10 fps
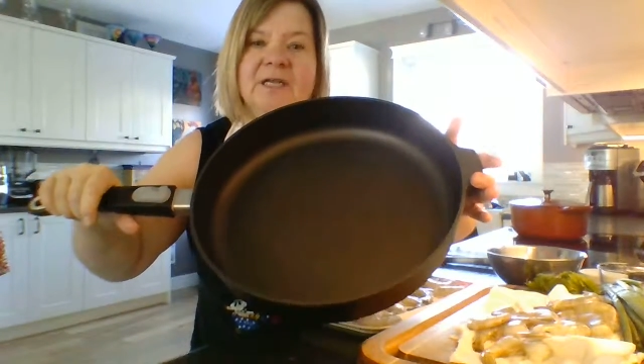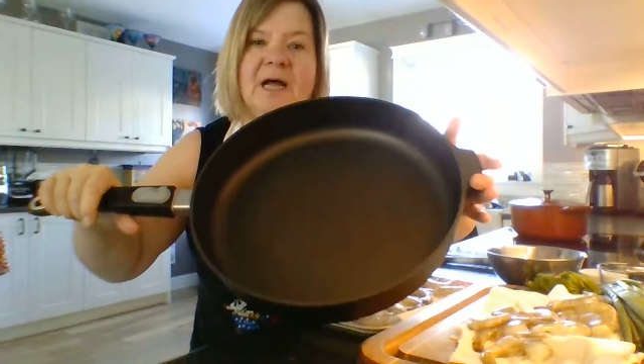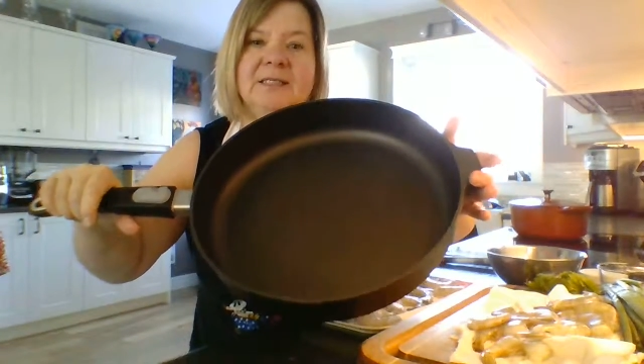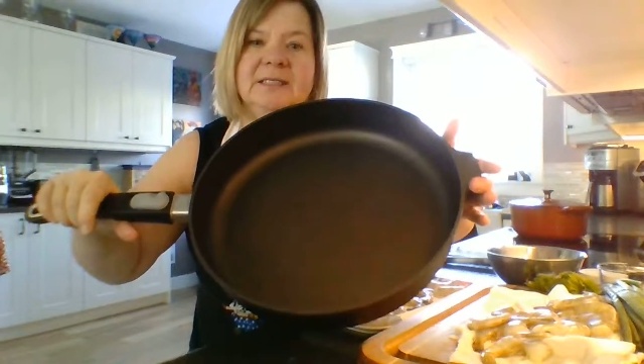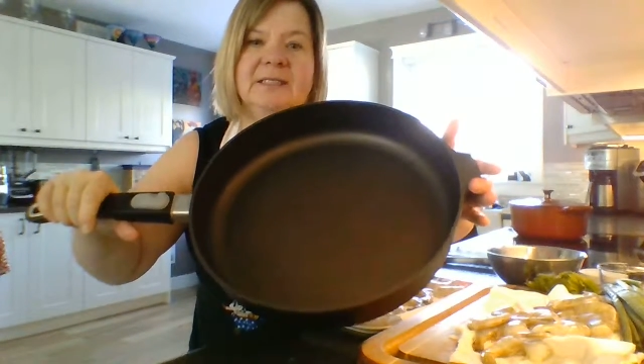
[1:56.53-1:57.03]

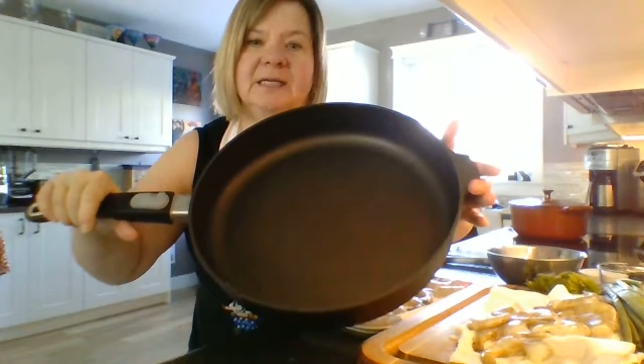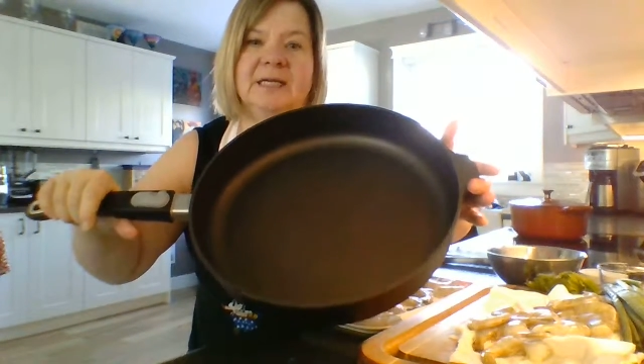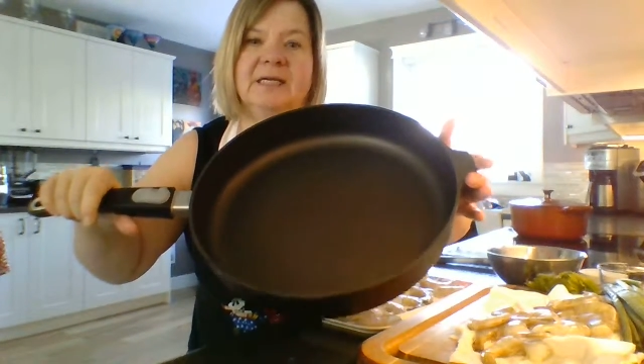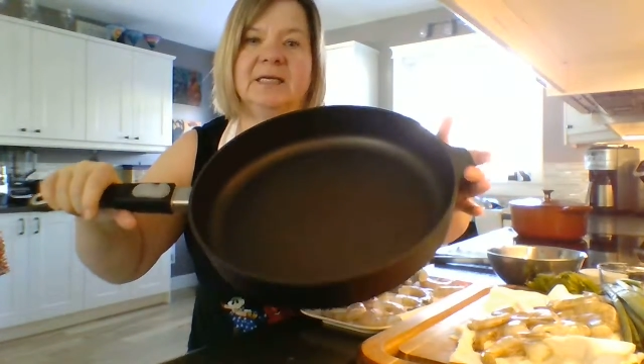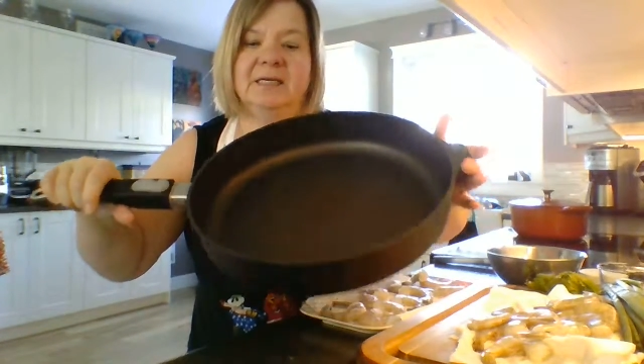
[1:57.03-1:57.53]

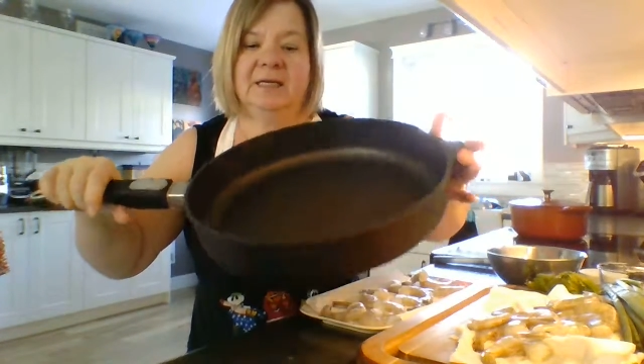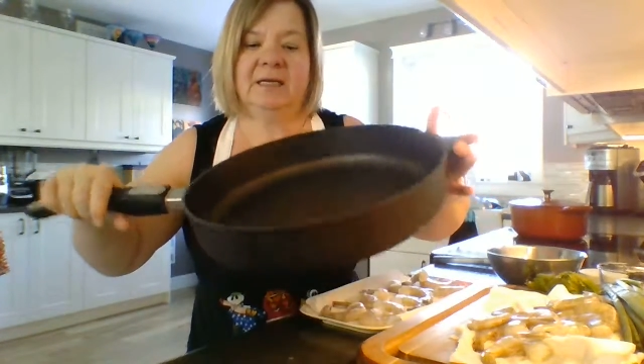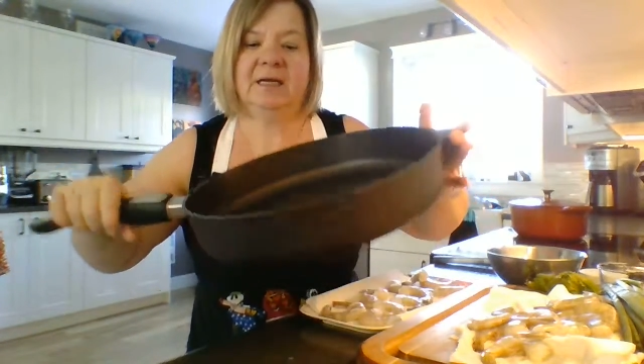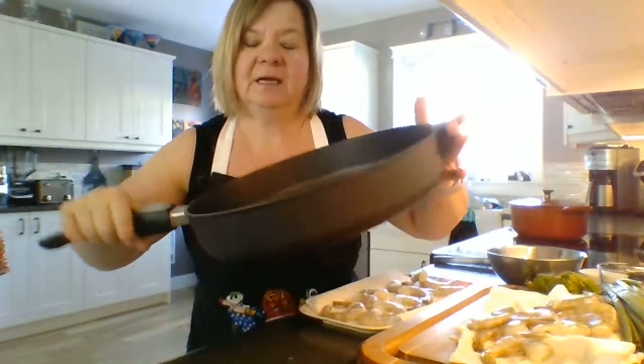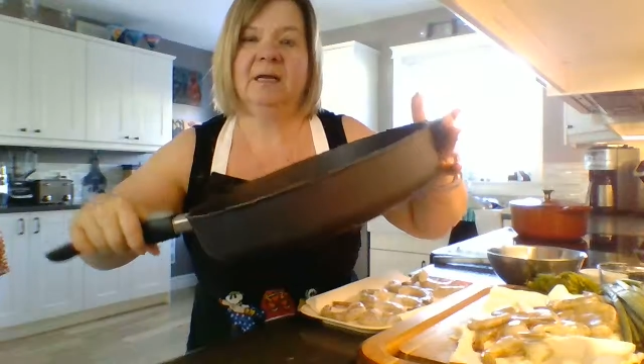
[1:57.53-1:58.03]
non-stick
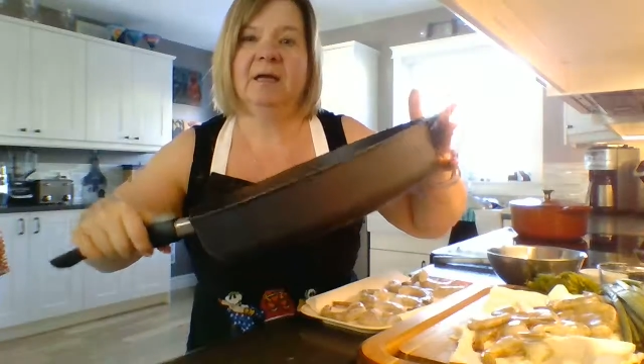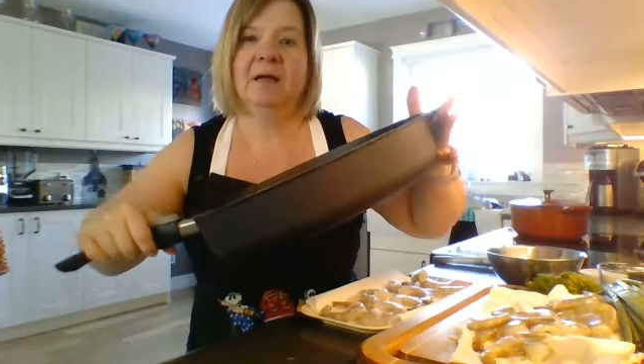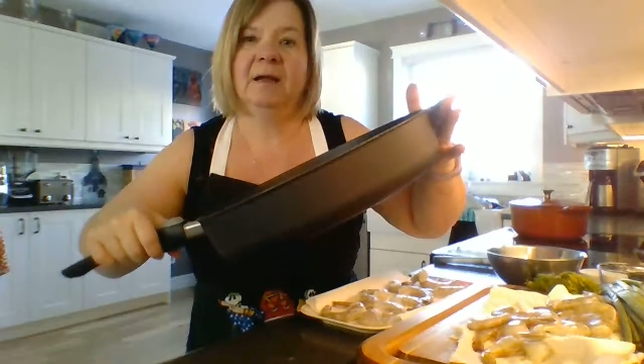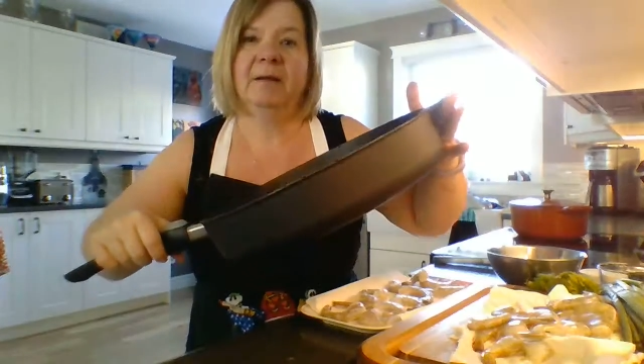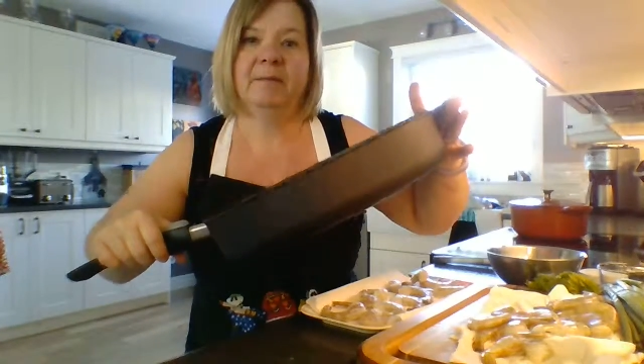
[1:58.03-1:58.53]

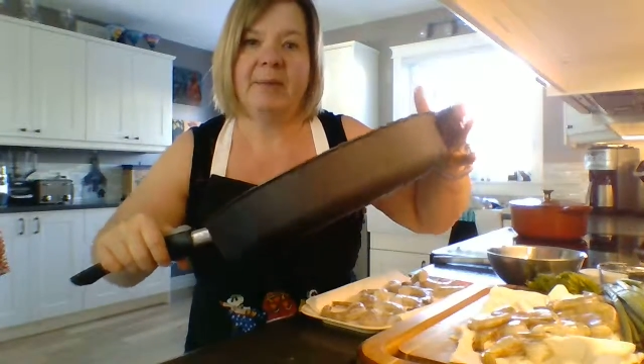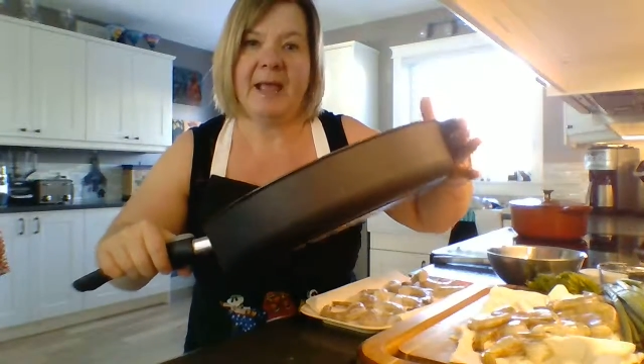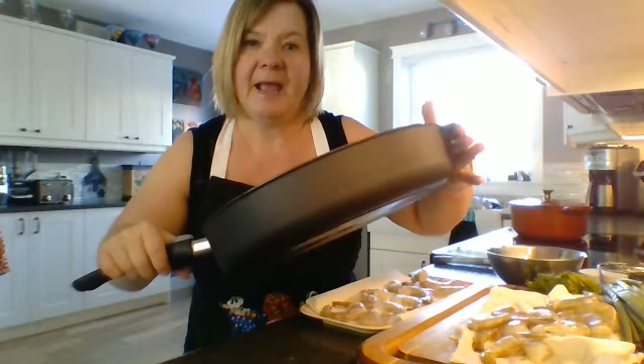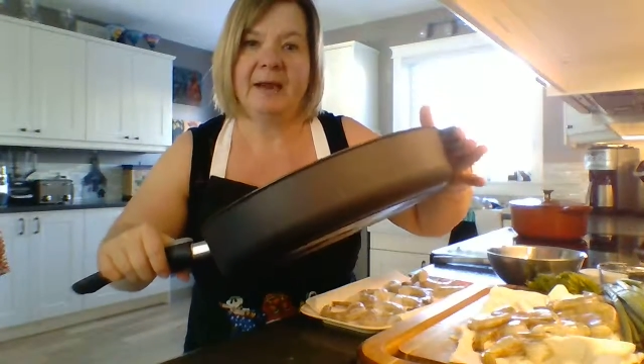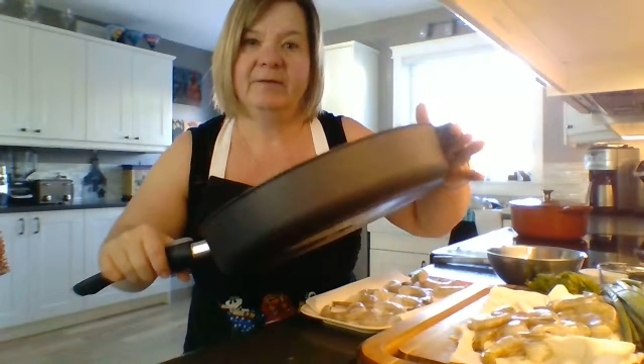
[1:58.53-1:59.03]

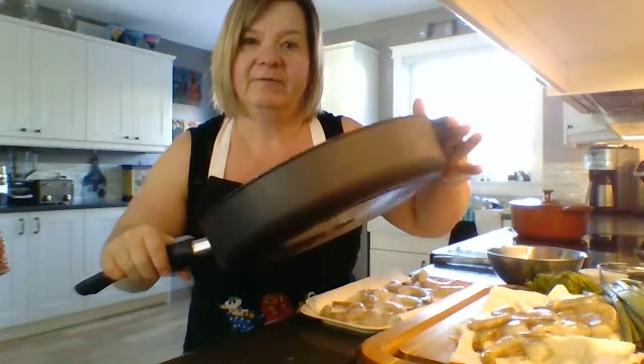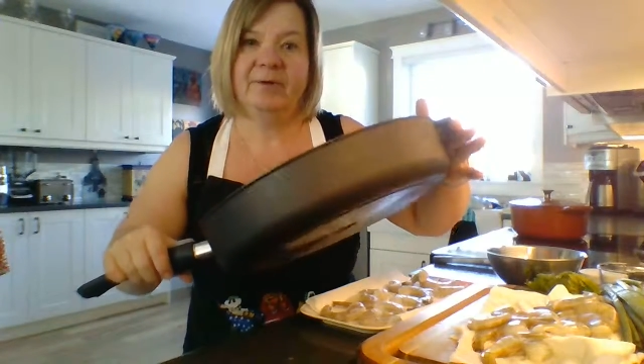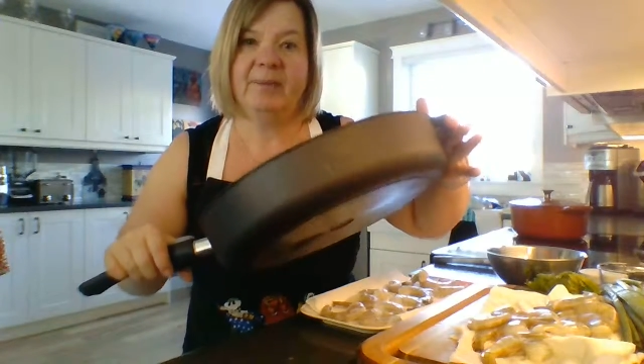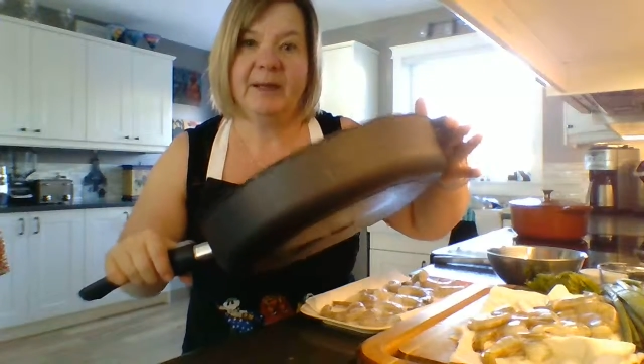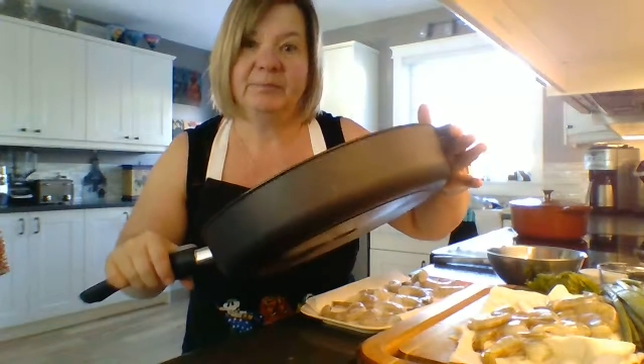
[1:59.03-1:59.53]
pan
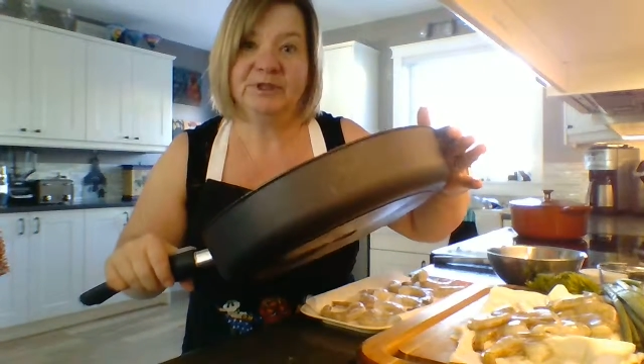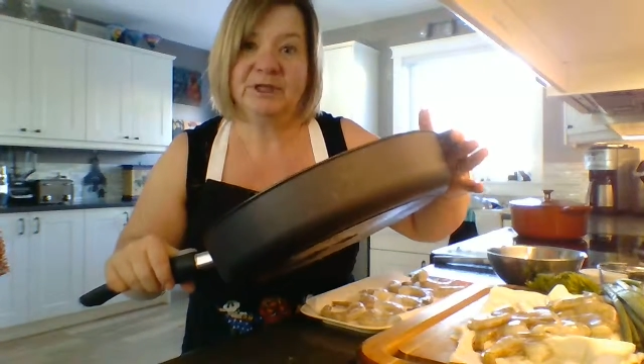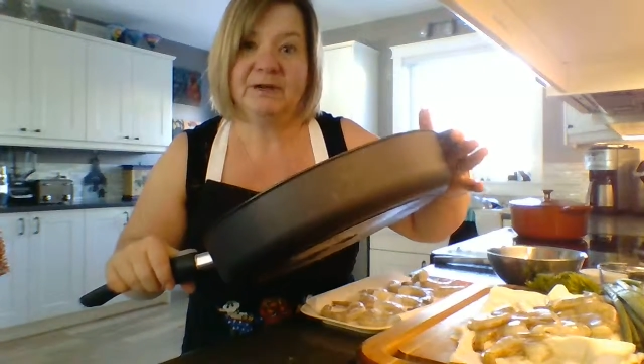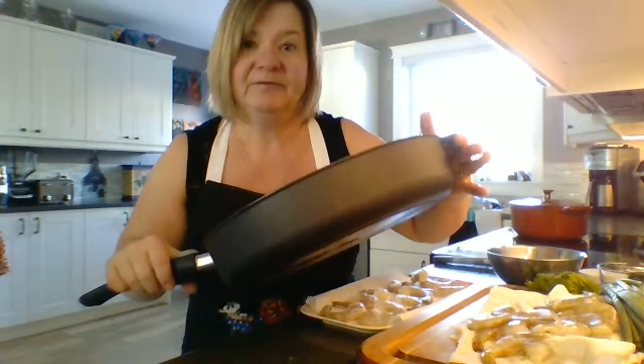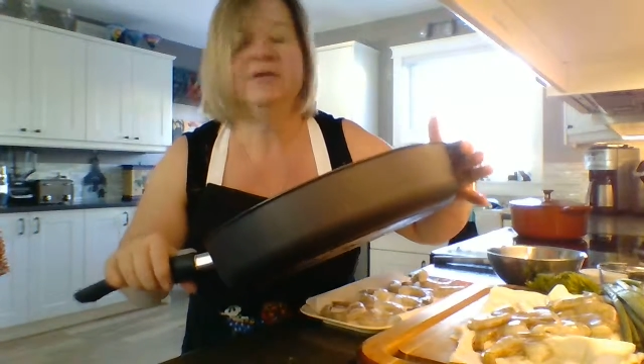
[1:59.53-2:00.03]
from Pampered
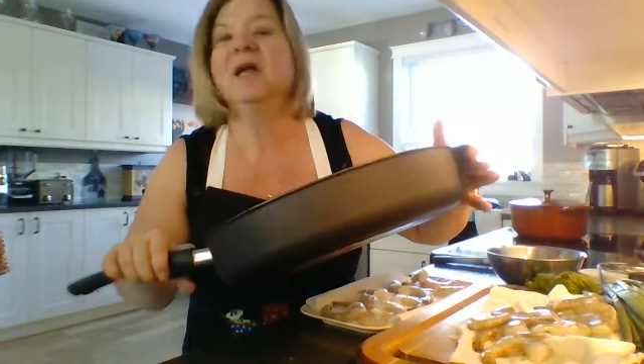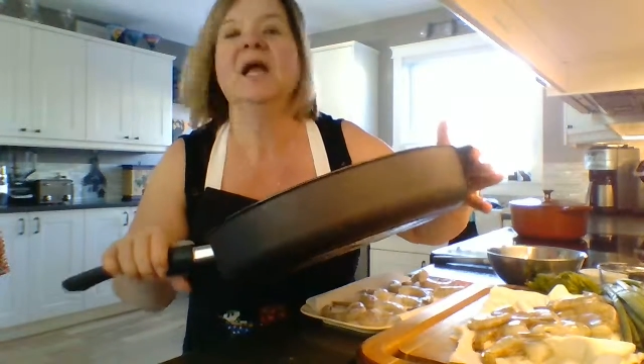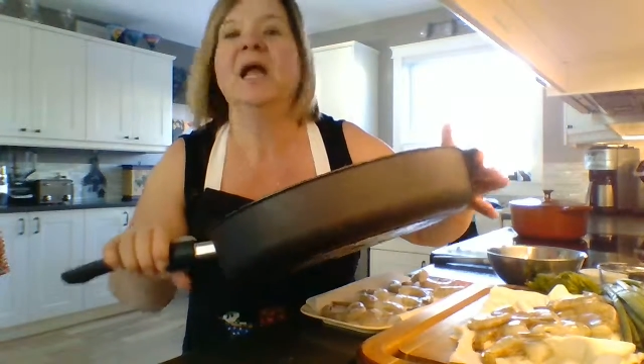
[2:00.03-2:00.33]
Chef.